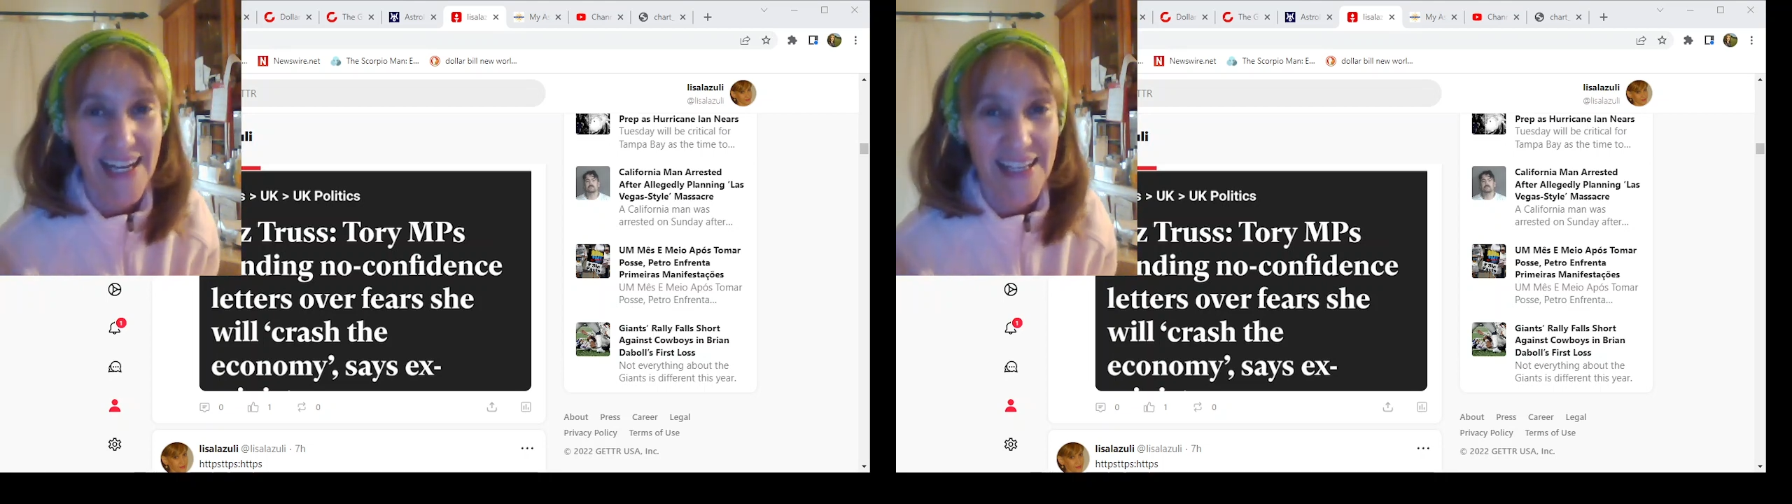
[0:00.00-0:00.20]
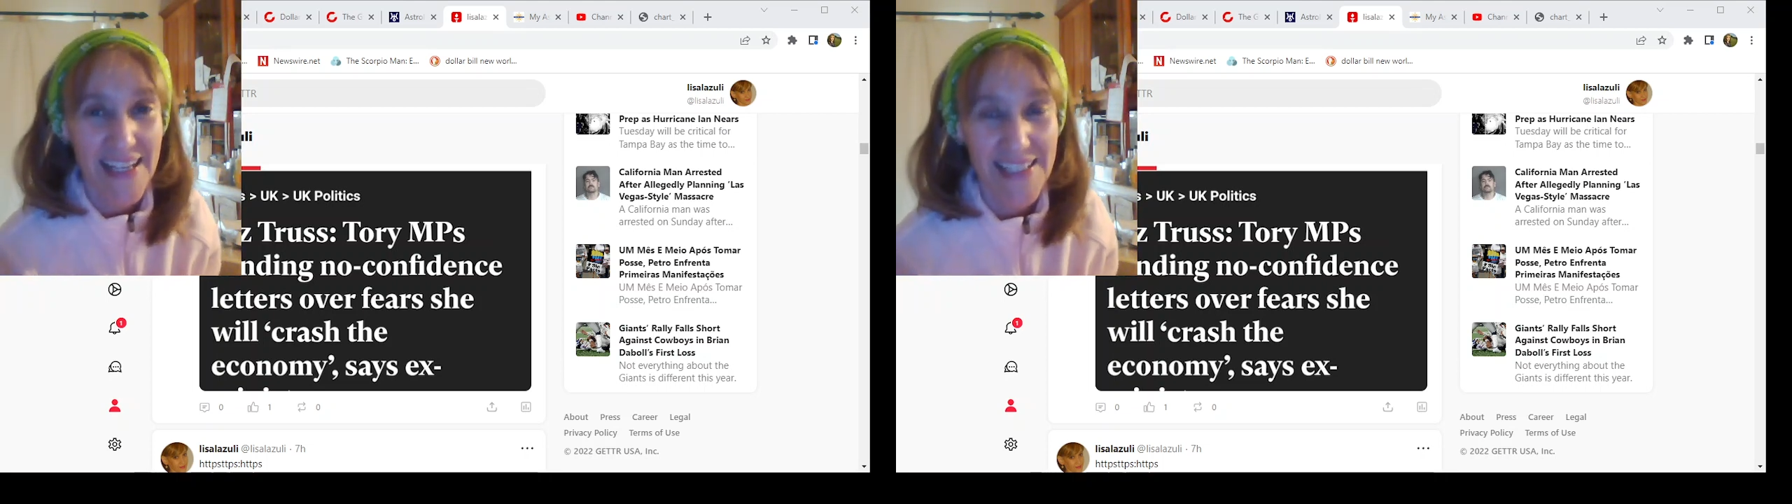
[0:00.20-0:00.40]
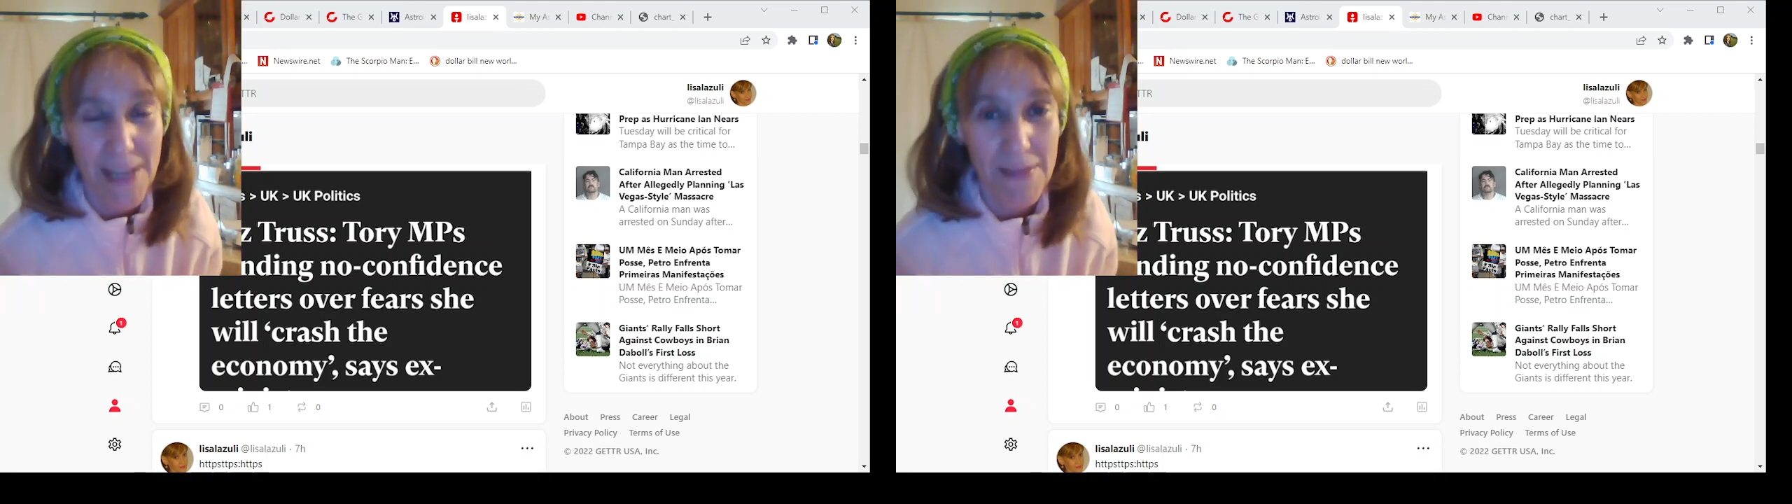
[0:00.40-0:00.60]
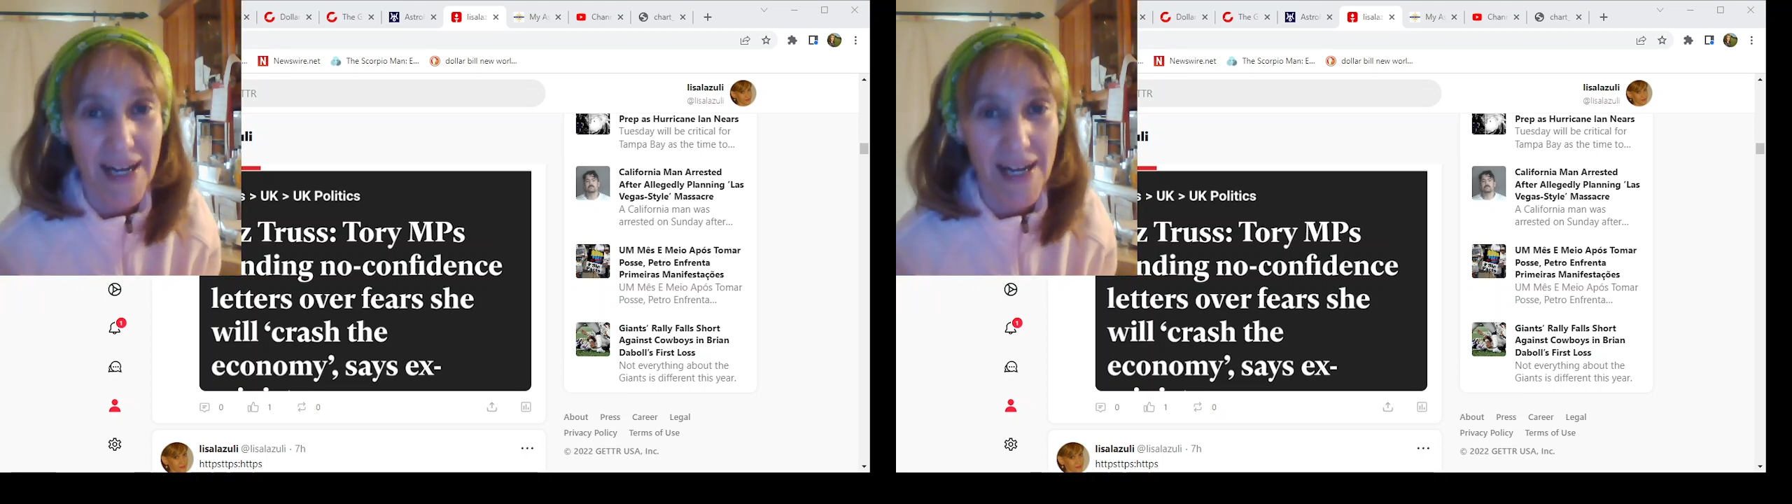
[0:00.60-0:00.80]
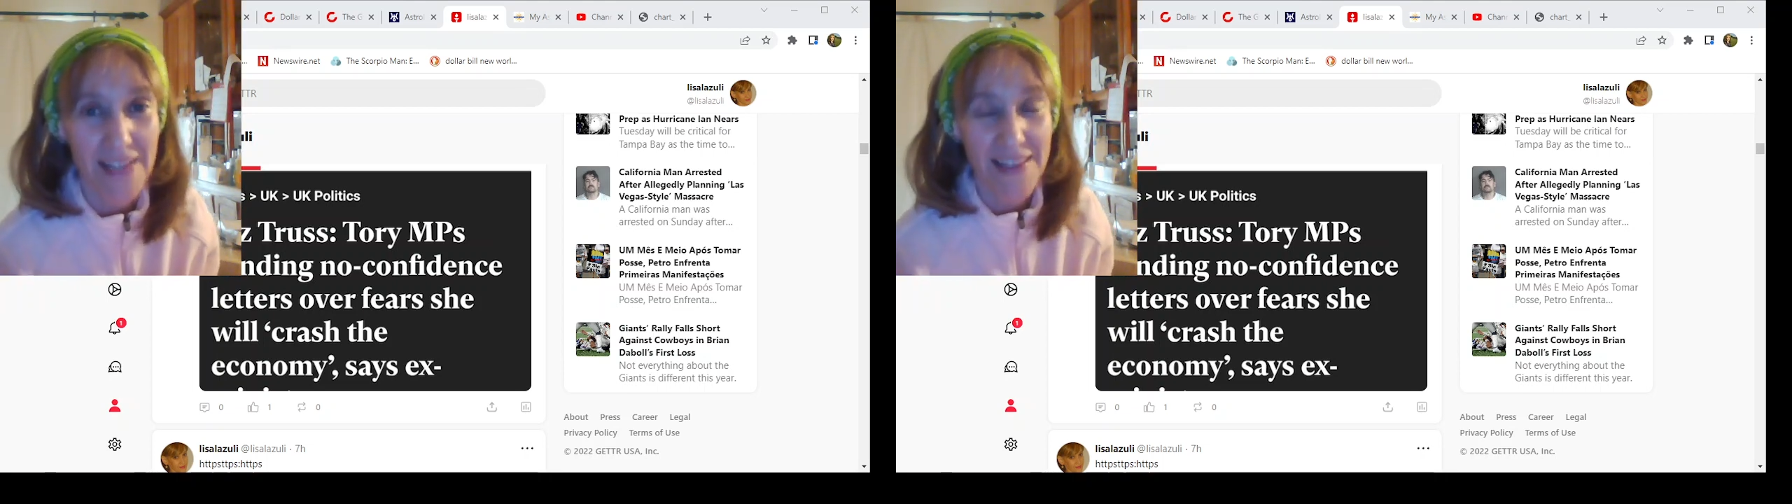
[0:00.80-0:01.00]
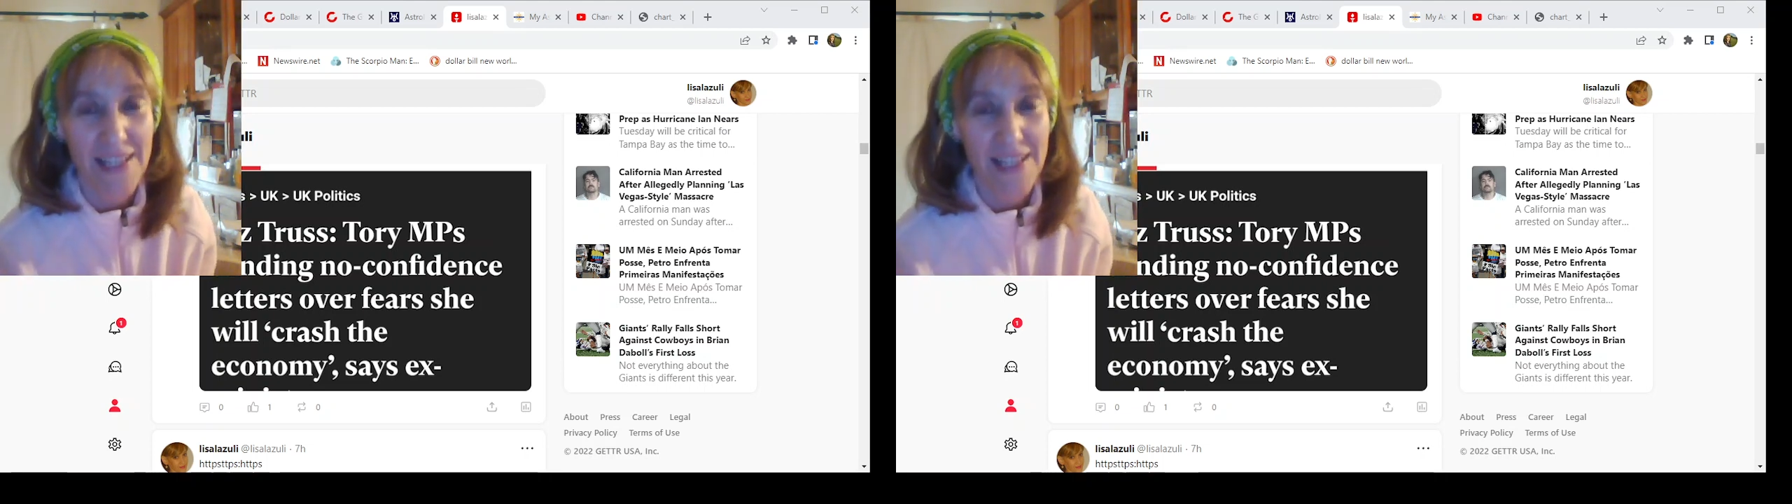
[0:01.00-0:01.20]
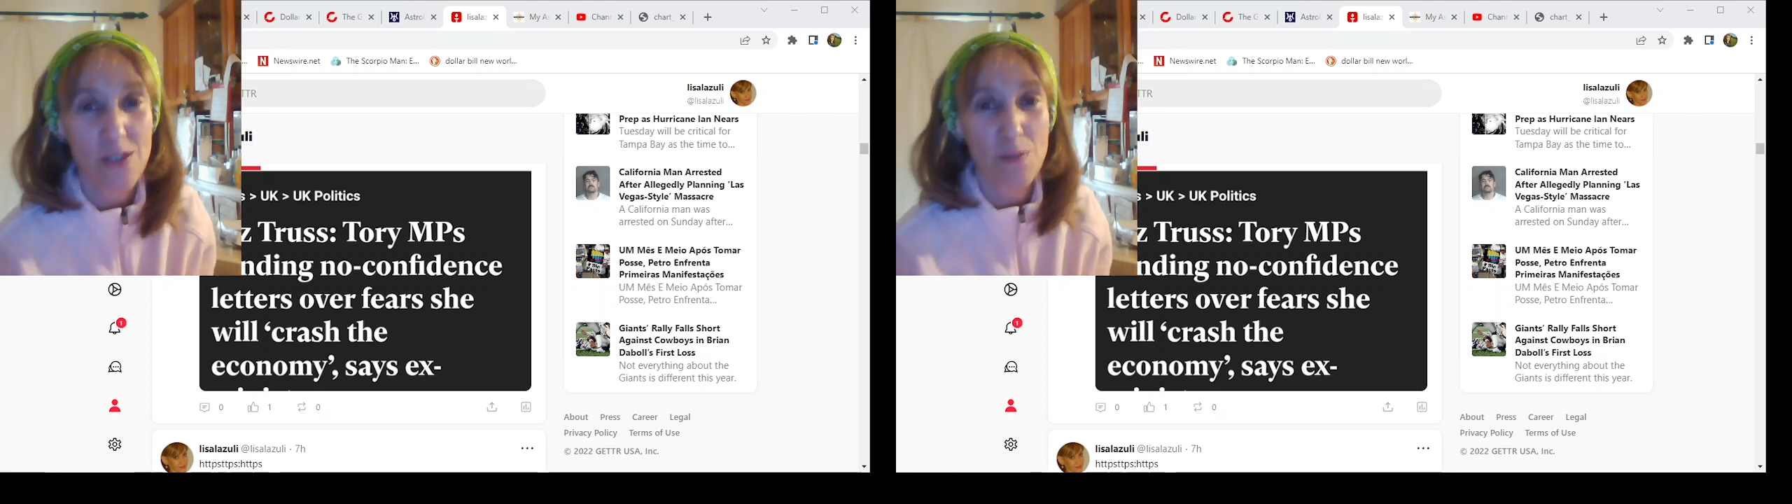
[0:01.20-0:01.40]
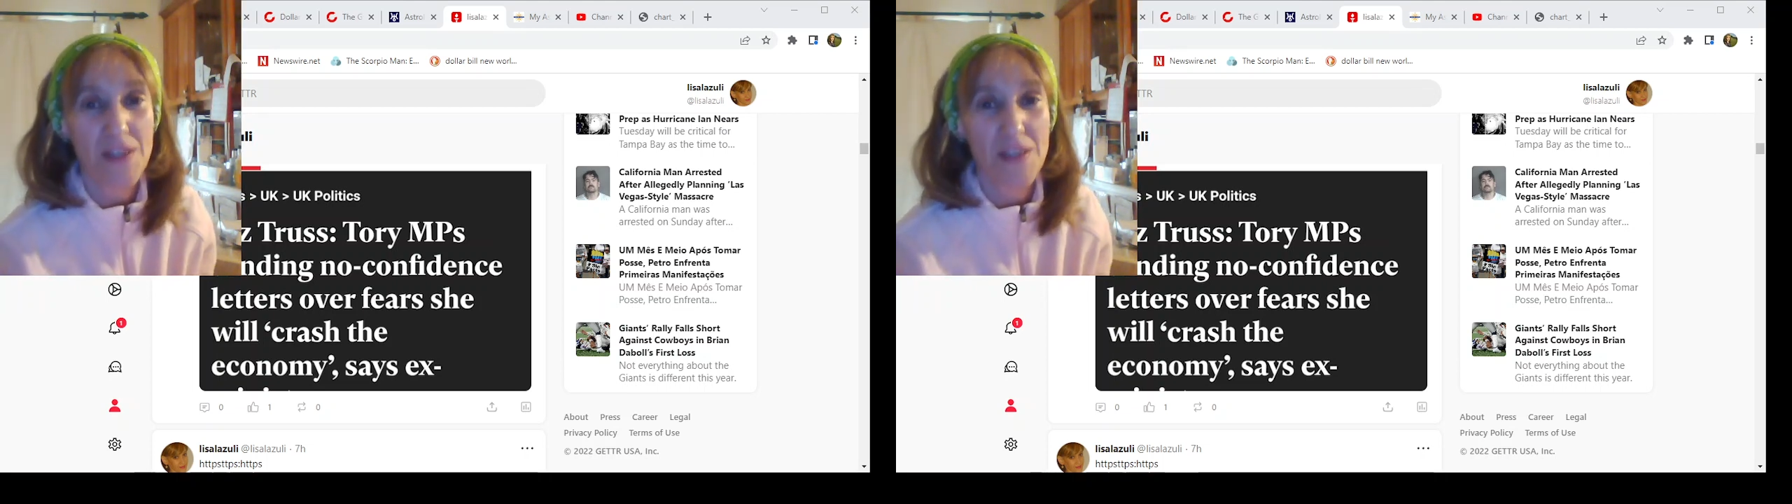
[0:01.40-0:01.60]
the same kind of
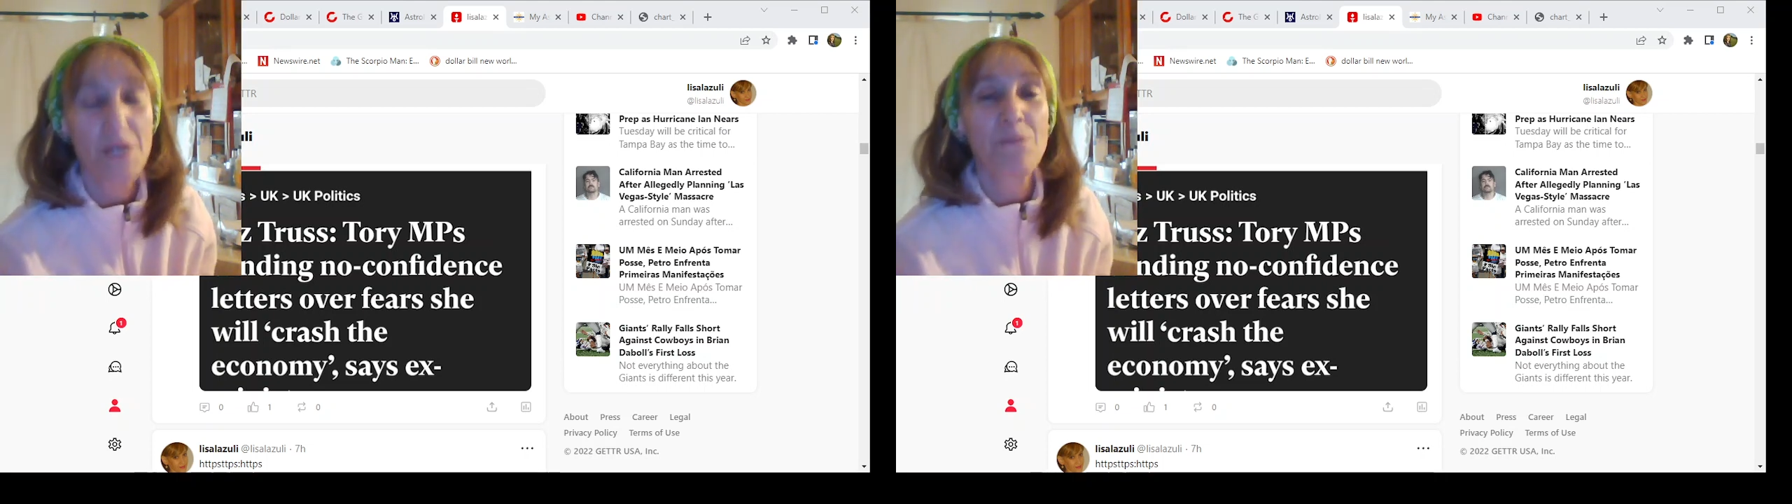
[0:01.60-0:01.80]
things, but